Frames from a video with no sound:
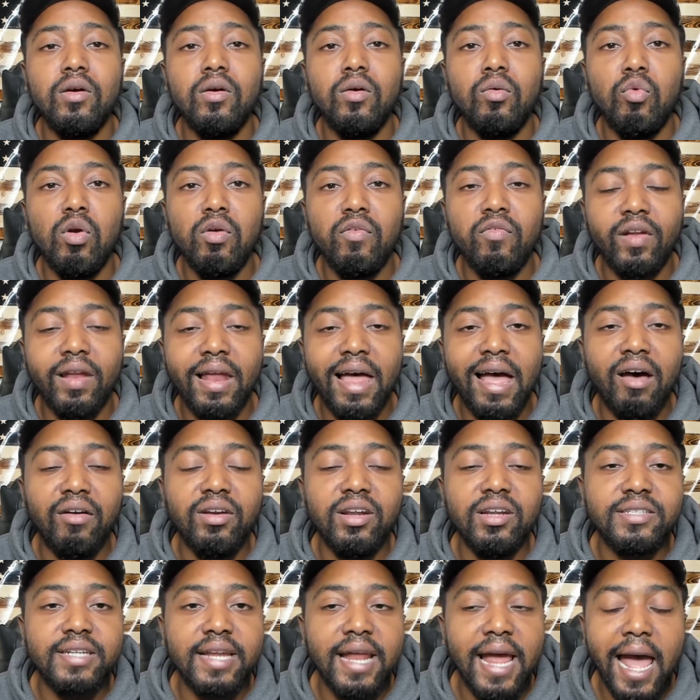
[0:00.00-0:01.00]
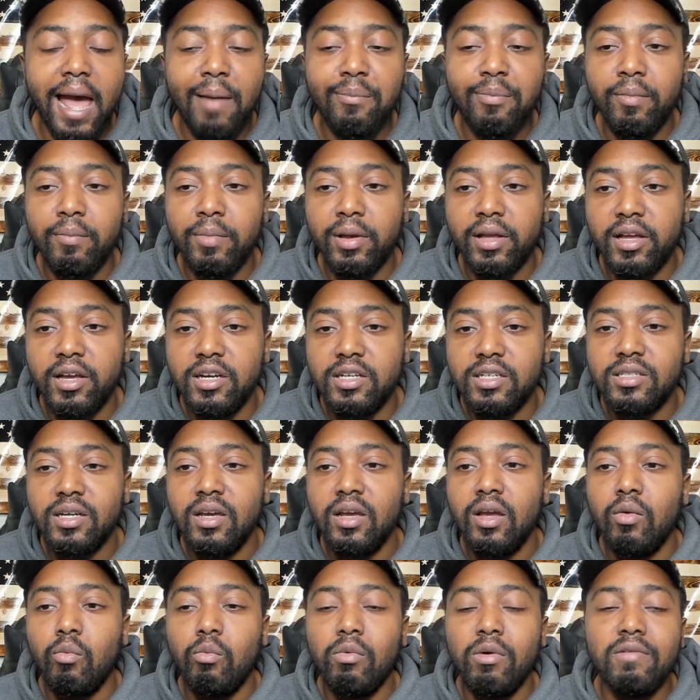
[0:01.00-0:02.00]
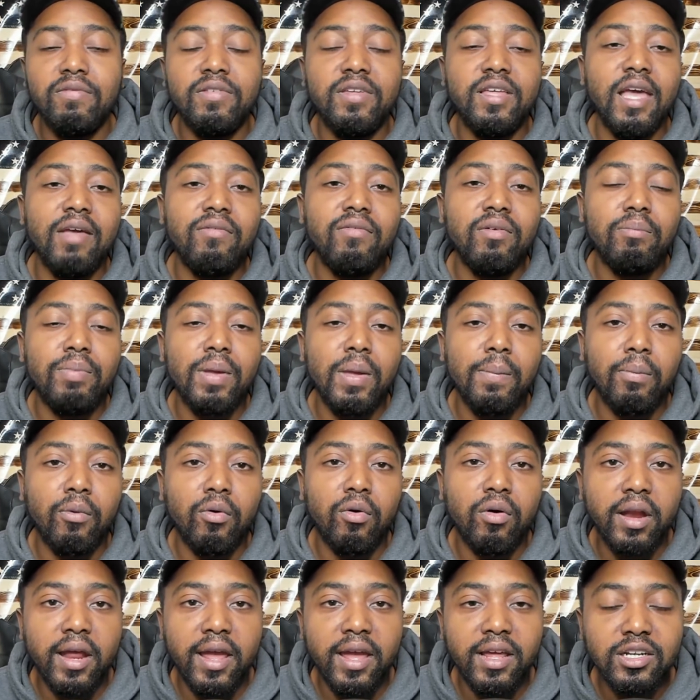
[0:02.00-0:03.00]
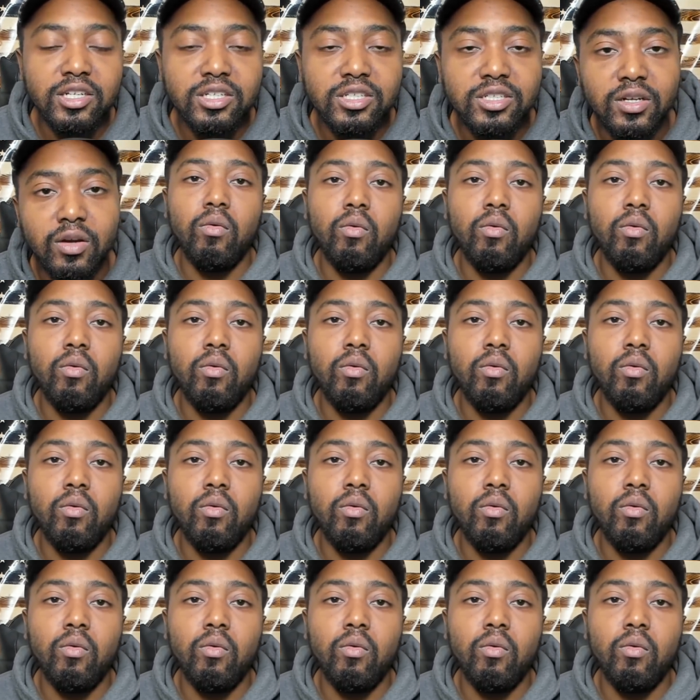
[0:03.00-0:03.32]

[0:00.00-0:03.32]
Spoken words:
We've allowed this to happen because we've given people an inch.